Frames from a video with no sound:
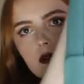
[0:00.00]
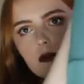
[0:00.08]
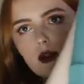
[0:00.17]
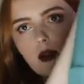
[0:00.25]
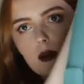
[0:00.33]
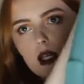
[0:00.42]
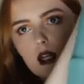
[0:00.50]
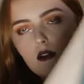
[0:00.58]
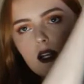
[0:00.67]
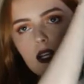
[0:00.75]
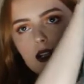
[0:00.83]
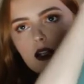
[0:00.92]
bluey
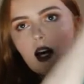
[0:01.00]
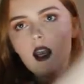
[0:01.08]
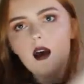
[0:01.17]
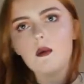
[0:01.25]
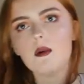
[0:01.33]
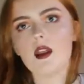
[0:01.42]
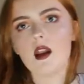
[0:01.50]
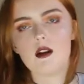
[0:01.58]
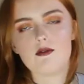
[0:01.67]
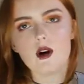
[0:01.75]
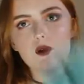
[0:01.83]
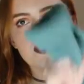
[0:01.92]
green colour, and
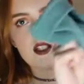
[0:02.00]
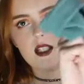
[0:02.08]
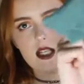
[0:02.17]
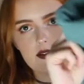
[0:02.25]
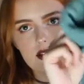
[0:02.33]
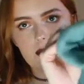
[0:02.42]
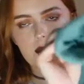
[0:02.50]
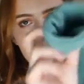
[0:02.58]
I've rolled the sleeves up